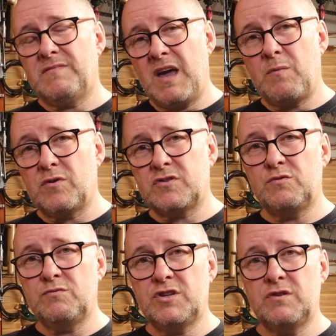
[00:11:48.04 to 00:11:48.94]
Get what
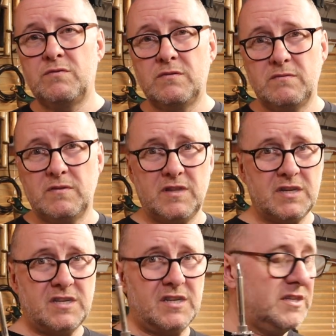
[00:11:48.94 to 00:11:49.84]
suits you.
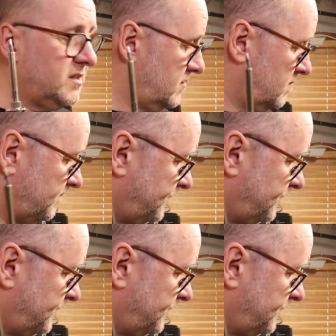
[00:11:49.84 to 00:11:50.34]
This is,